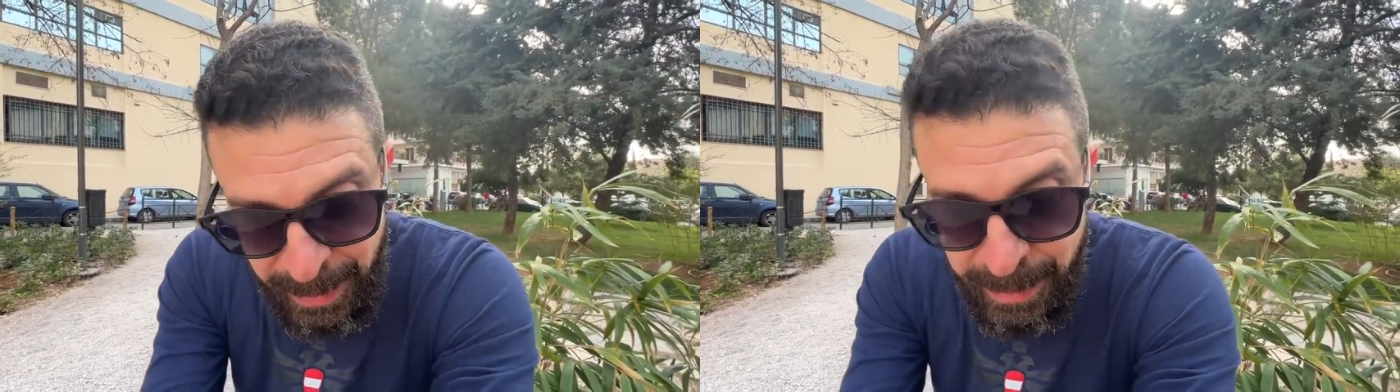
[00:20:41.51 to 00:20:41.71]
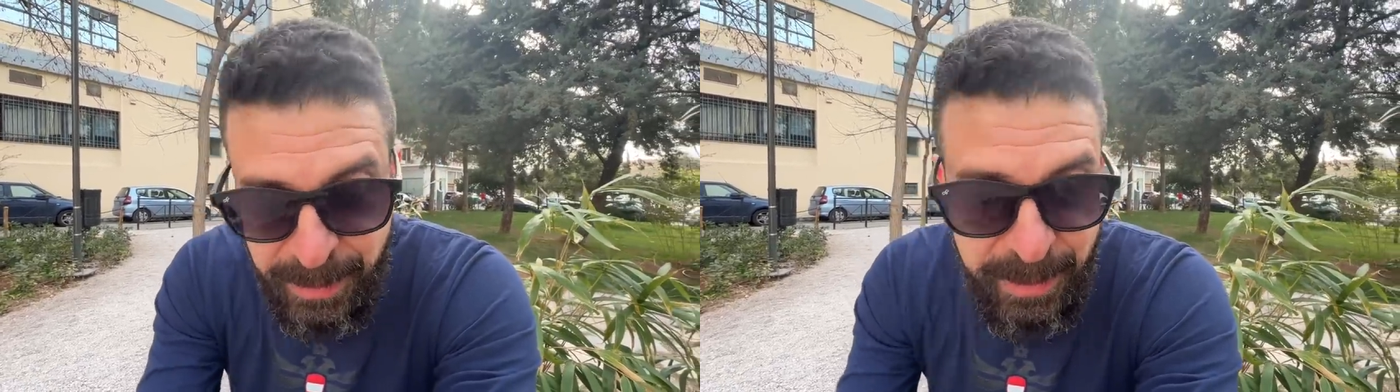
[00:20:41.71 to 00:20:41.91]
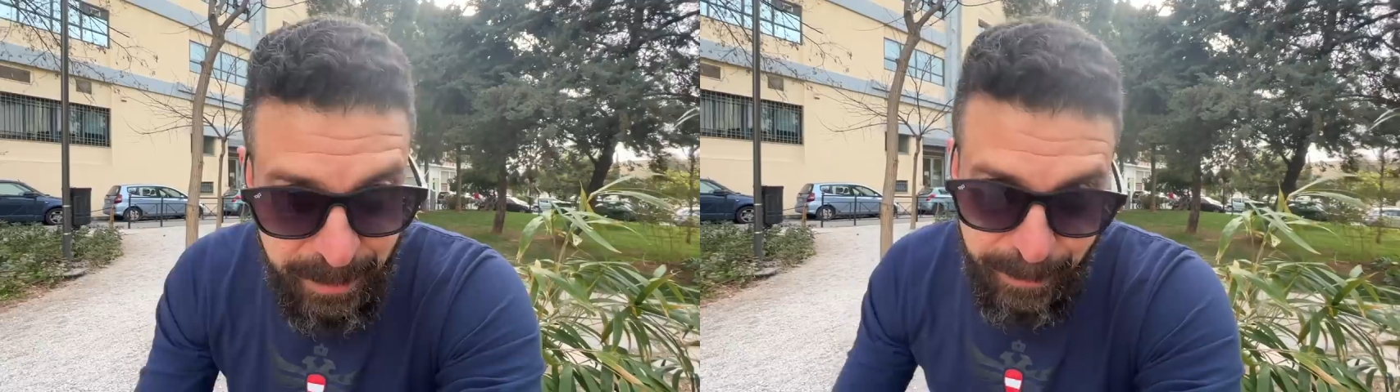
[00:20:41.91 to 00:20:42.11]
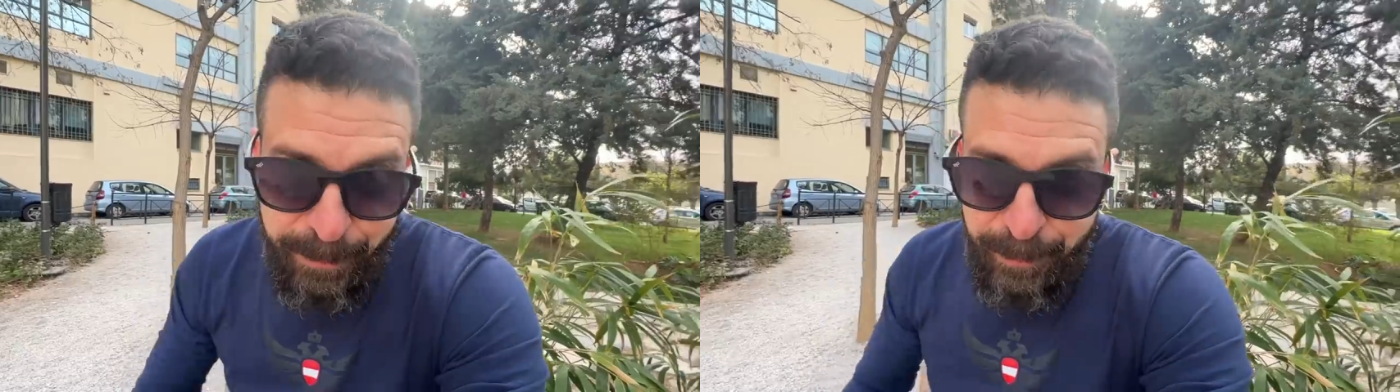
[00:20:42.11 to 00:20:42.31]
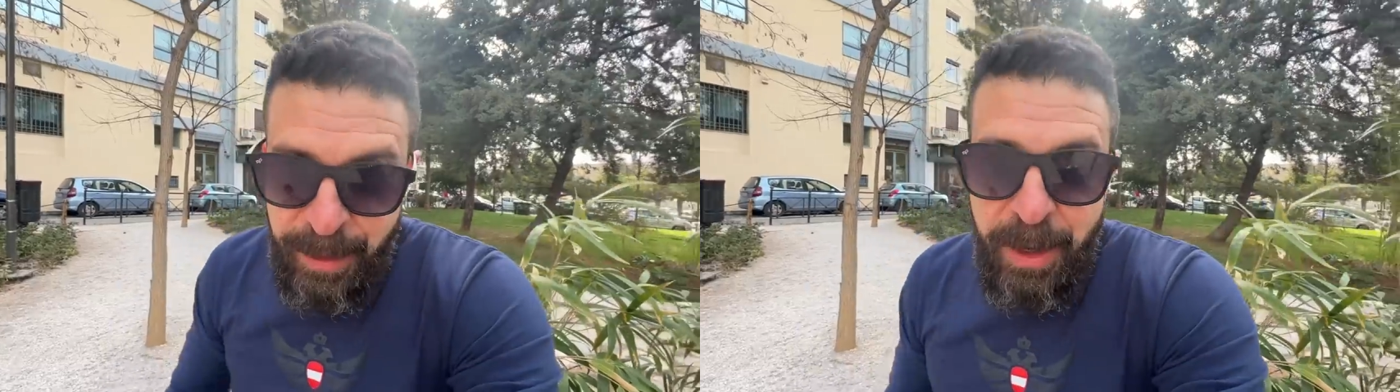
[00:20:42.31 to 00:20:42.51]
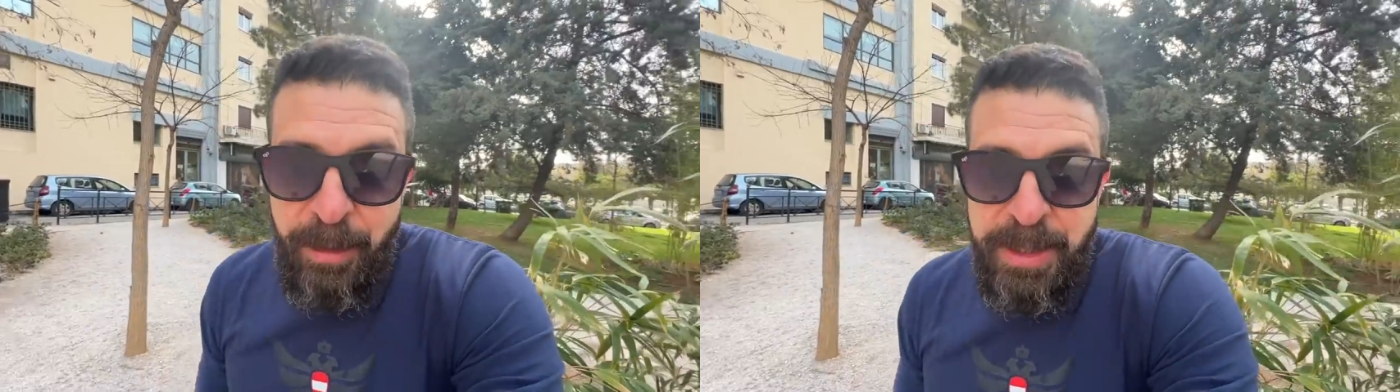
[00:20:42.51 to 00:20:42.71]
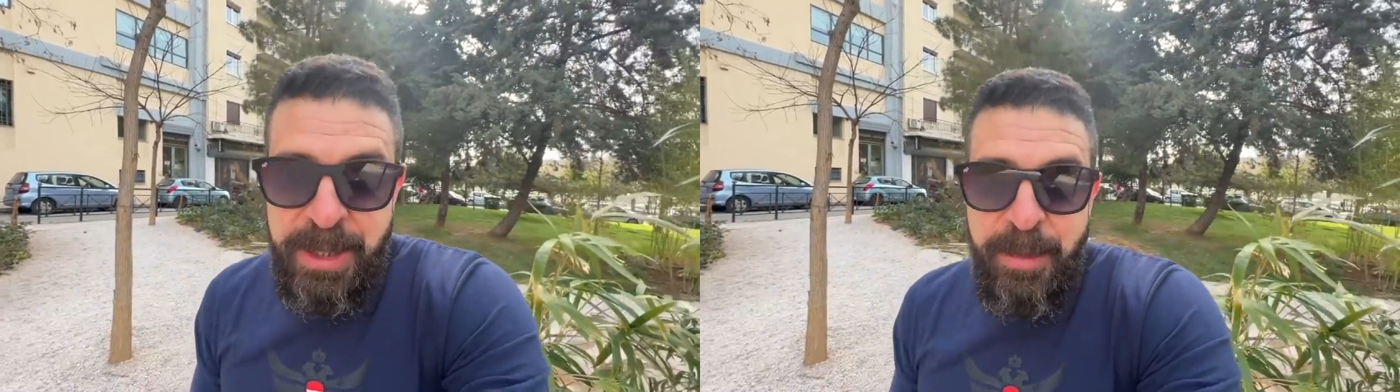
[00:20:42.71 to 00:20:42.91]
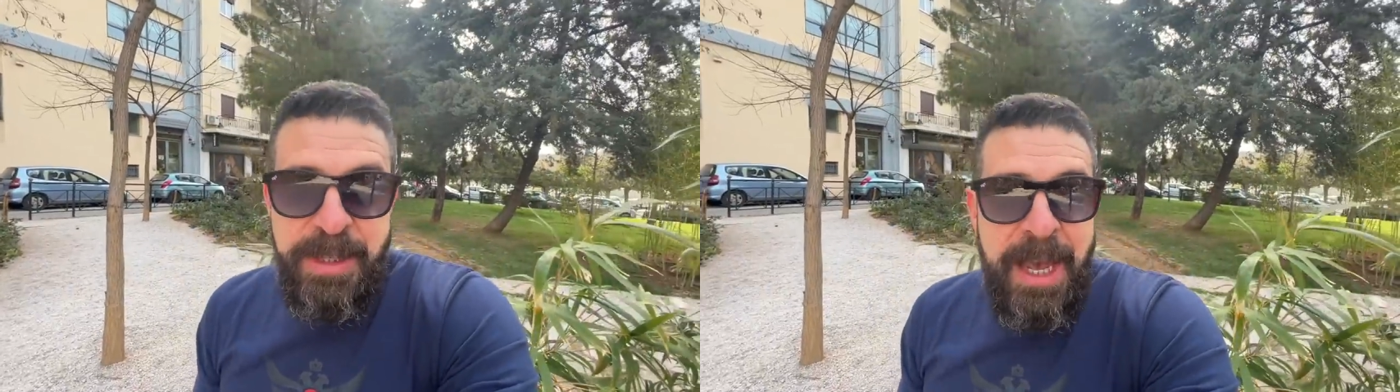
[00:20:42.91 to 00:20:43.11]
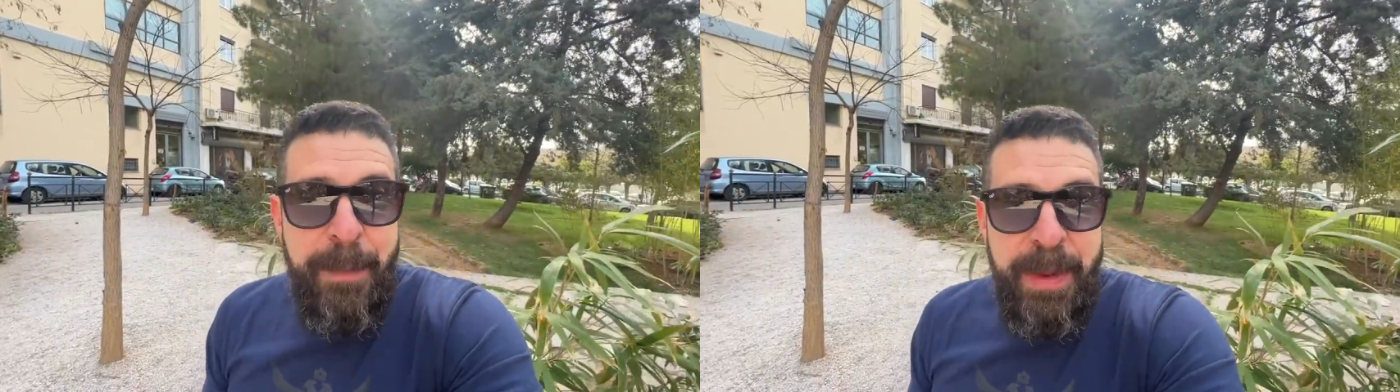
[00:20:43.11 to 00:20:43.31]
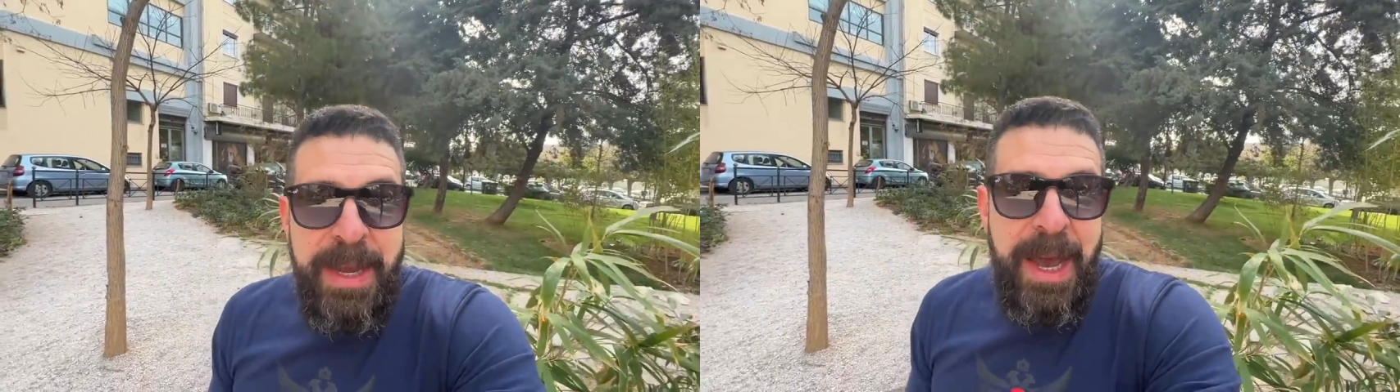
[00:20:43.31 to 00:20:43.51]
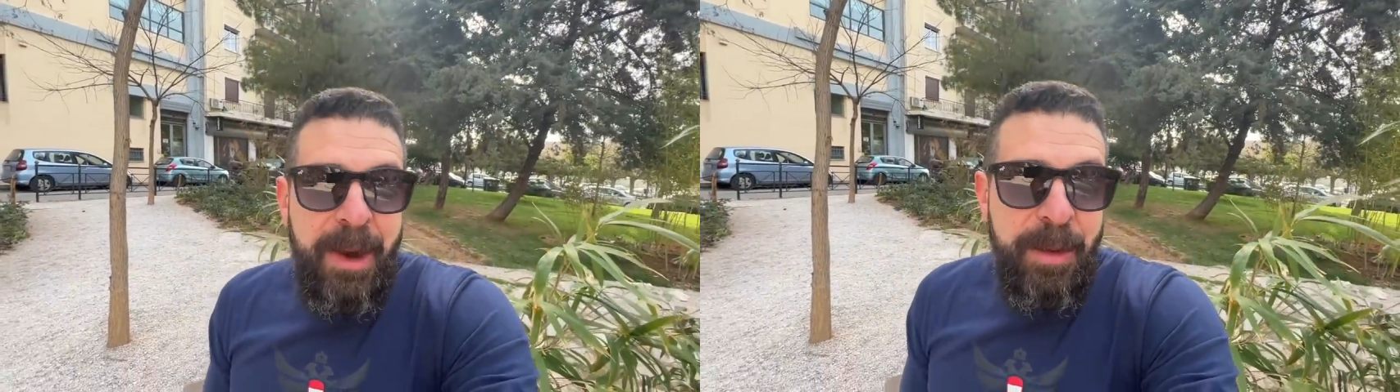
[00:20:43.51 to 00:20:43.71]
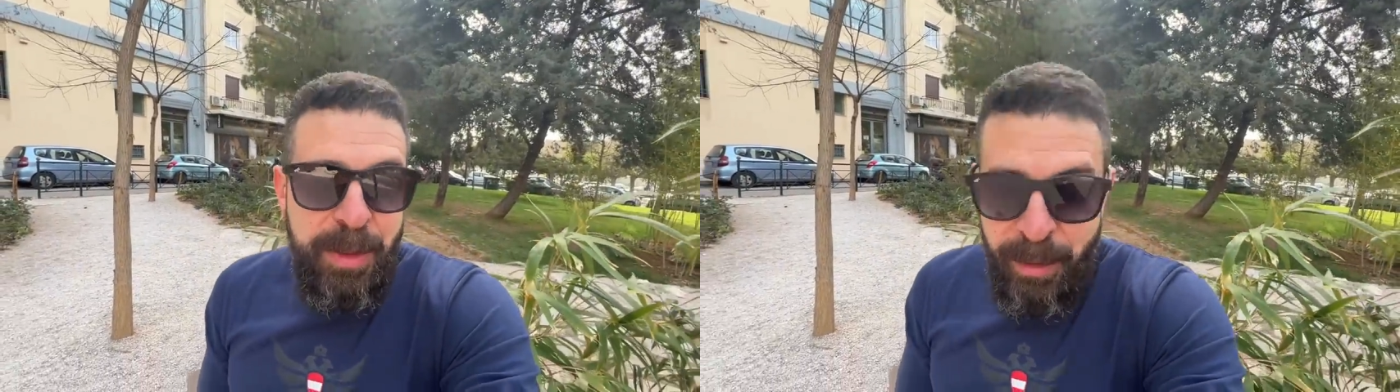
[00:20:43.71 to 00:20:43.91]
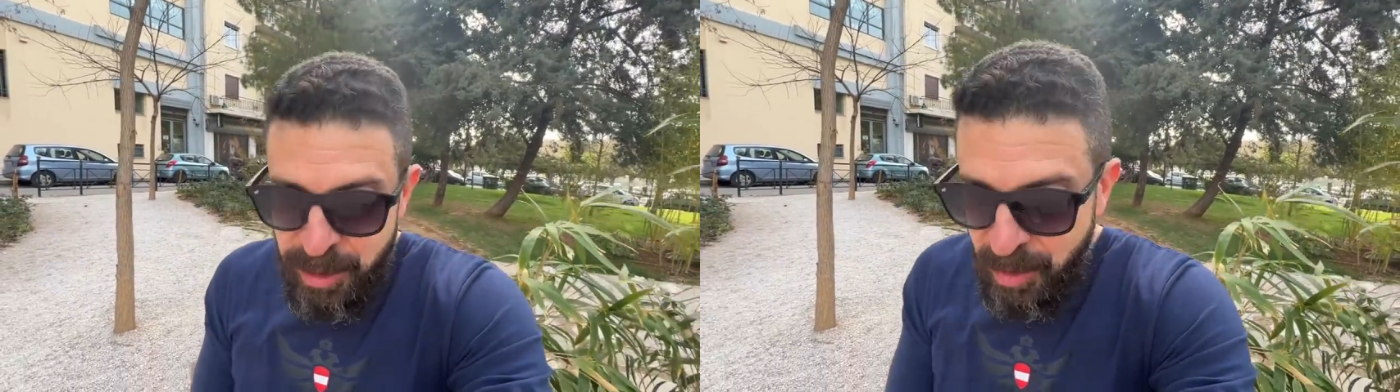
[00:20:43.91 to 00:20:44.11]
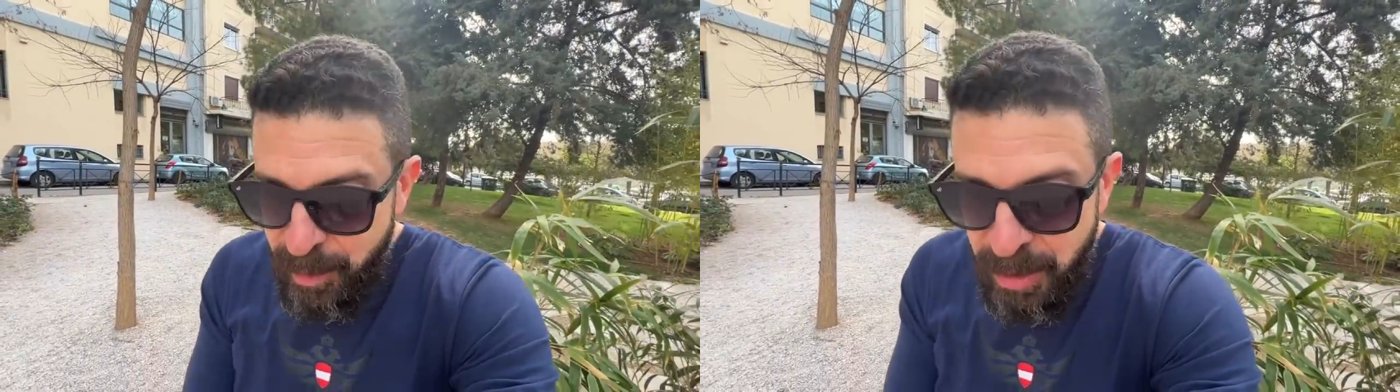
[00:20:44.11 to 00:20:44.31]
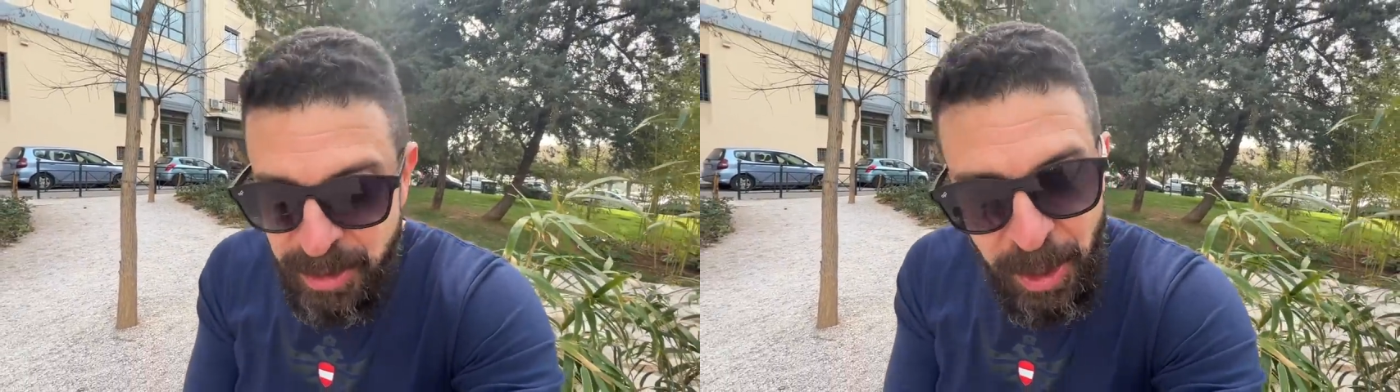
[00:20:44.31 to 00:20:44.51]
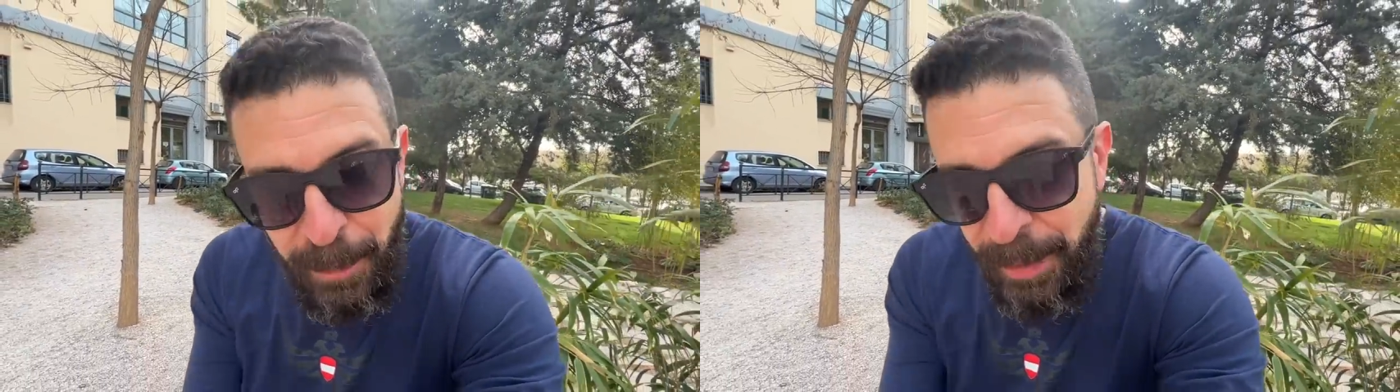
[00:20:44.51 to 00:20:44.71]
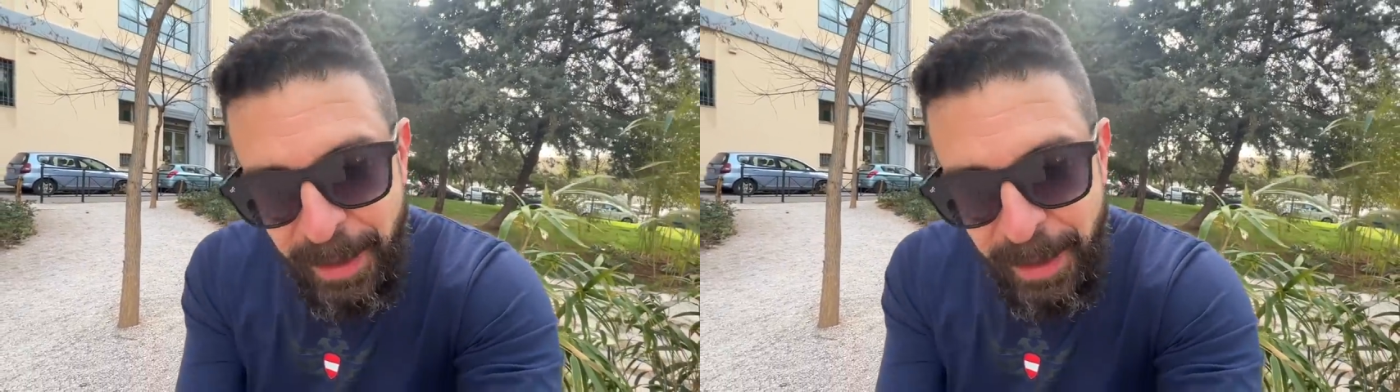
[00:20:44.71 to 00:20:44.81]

And, you know, we see what's happened now with Nord Stream 2. So,